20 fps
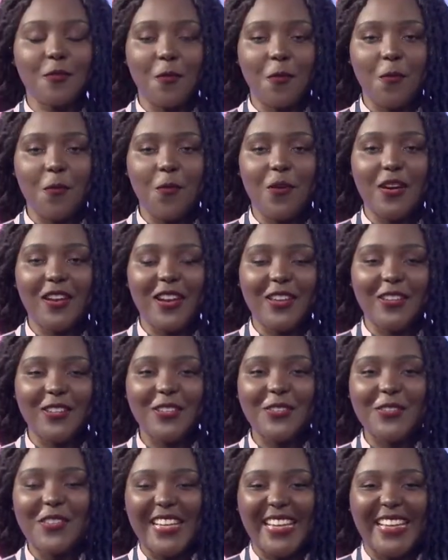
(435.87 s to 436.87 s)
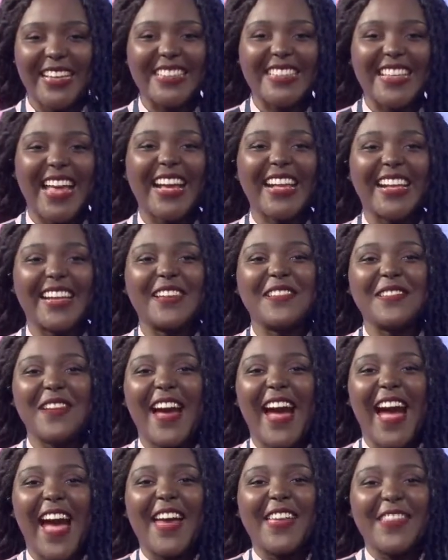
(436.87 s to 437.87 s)
what are you doing exactly?
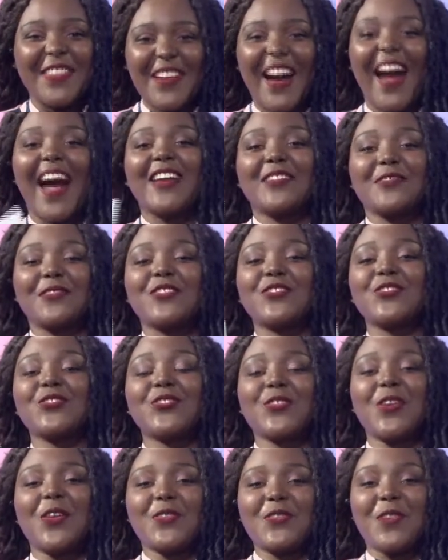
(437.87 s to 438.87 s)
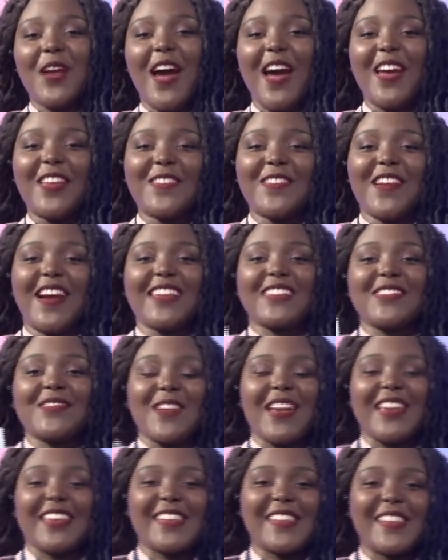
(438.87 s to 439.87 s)
Where are you at? What genre are you at
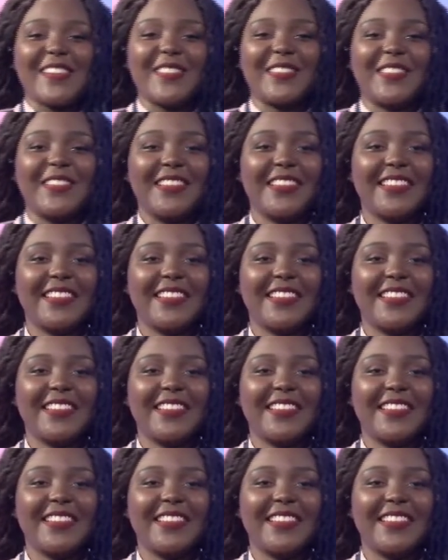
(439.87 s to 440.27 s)
right now?